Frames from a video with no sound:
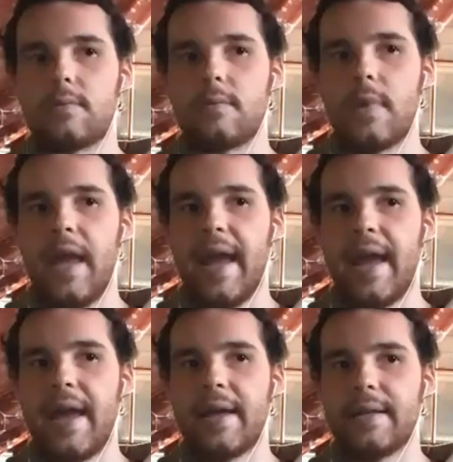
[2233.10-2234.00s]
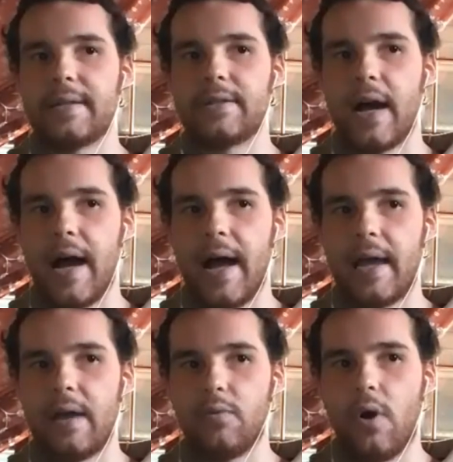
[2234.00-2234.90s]
And
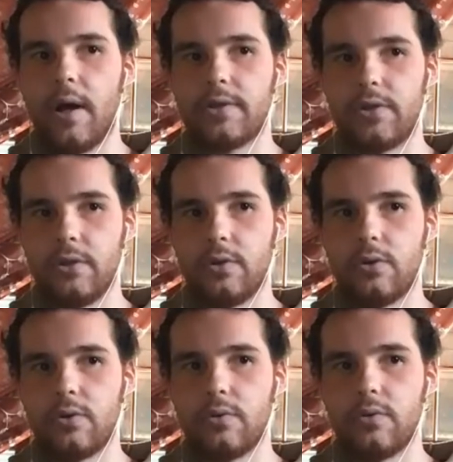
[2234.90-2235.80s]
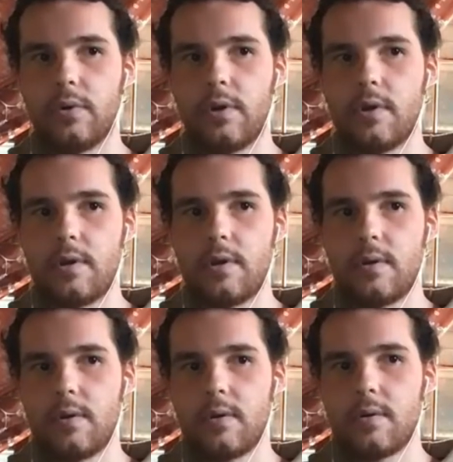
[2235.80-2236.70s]
I want to
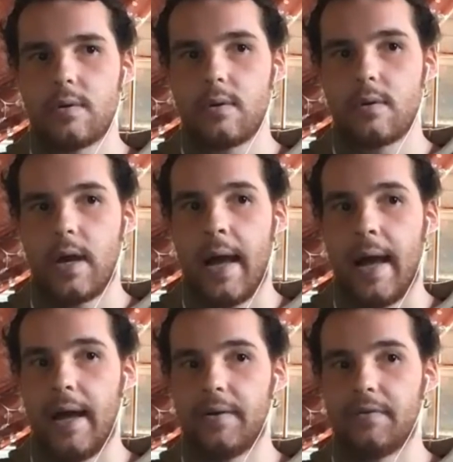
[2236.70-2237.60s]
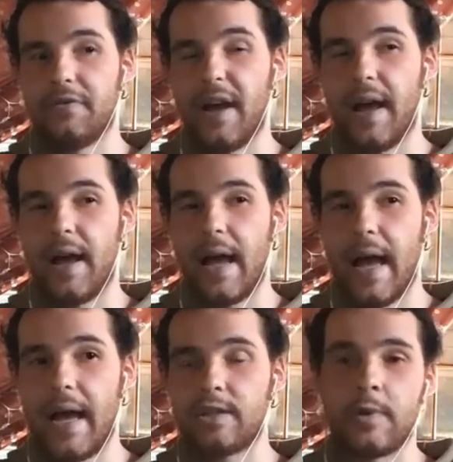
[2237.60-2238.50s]
have
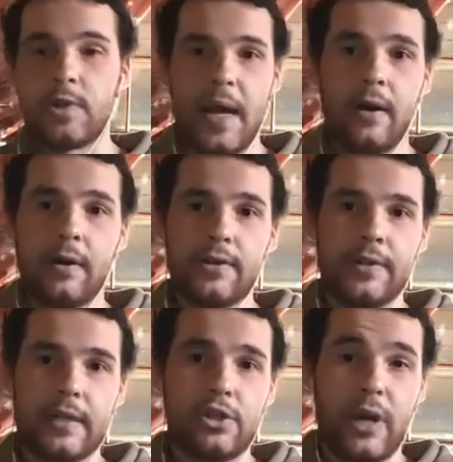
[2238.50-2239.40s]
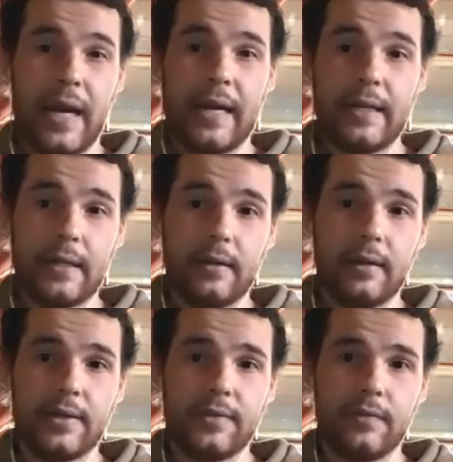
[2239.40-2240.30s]
as much power as Dick Cheney did
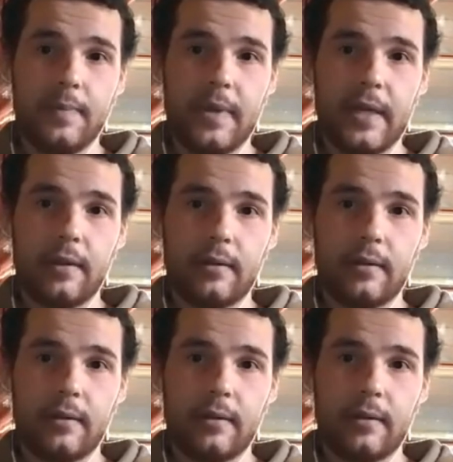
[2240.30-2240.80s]
as VP.